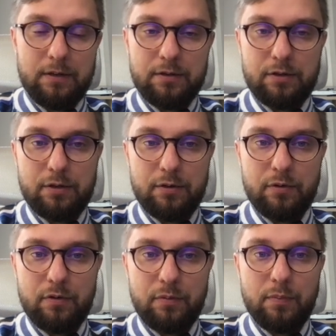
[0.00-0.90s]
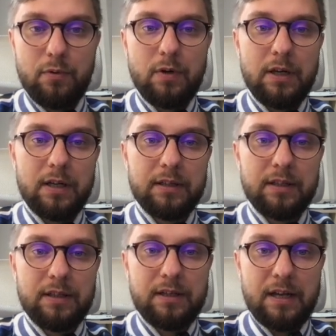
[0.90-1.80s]
So
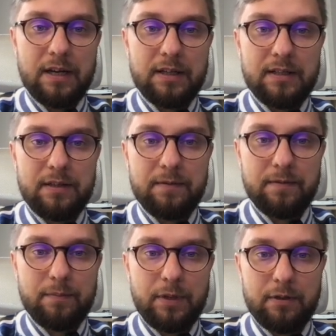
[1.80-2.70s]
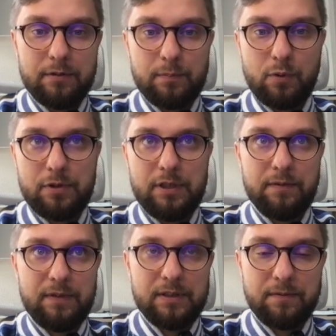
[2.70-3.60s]
boolean negative, because
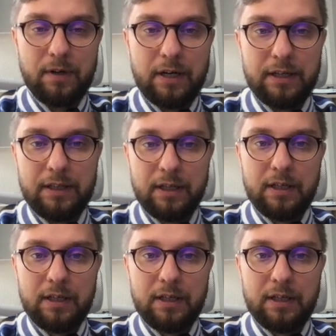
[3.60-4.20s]
positive it's fine.